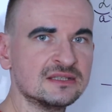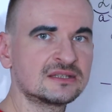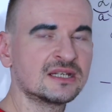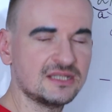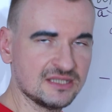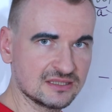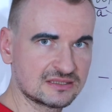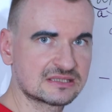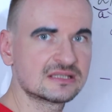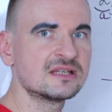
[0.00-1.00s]
into
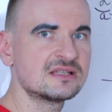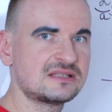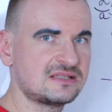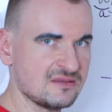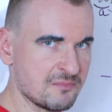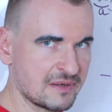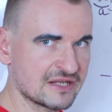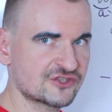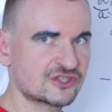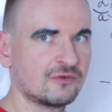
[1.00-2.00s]
its
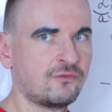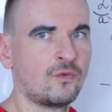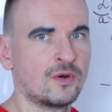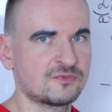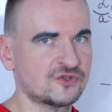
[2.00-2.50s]
simplest form,